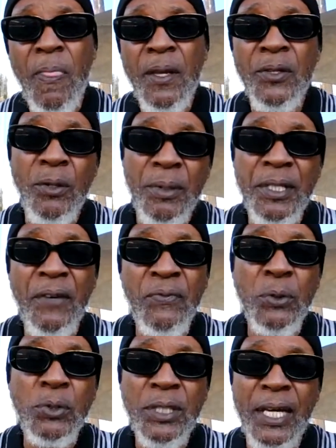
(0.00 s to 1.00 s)
And my
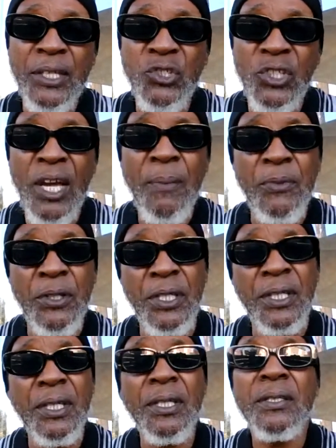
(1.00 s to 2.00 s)
nephew was kind of
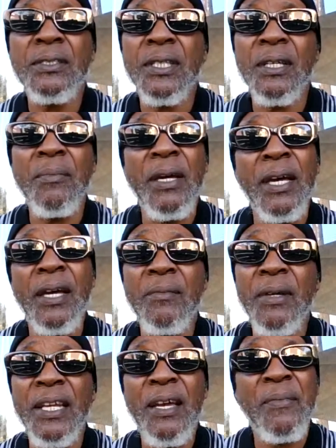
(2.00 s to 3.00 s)
championing it, saying, man,
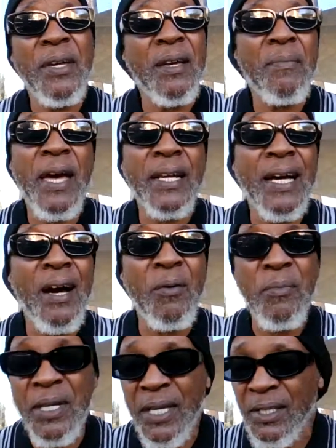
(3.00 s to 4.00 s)
that man back
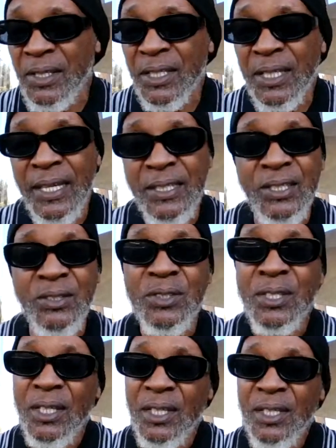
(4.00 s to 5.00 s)
out, man, look like he's
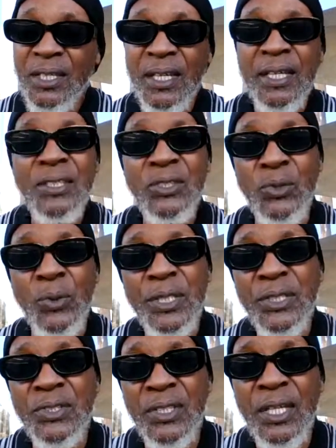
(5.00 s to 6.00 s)
doing
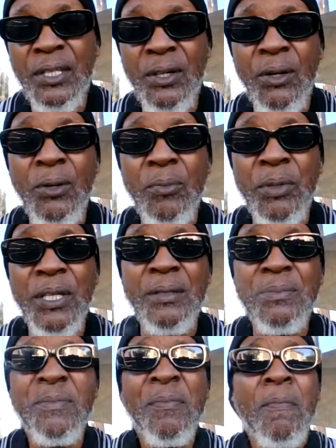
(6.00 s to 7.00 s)
his thing the whole bit.
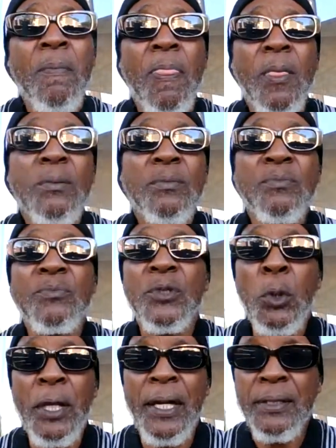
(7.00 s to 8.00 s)

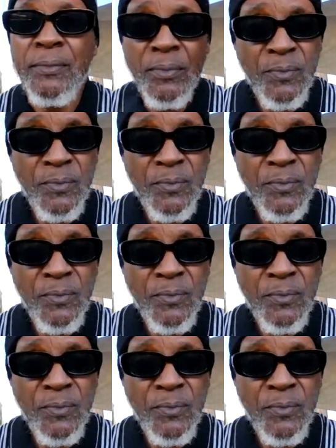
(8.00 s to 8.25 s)
Okay?